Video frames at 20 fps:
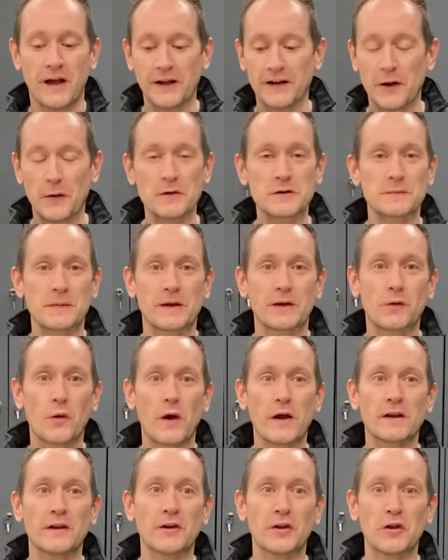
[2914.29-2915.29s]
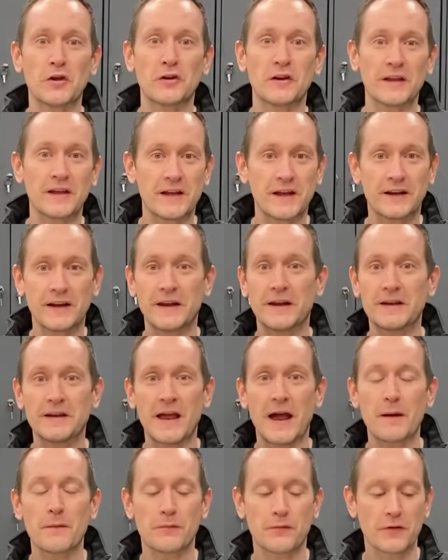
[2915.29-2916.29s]
I know it's been quite nerdy and
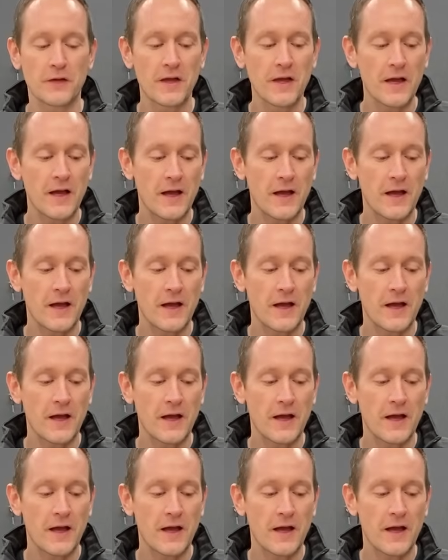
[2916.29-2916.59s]
in-depth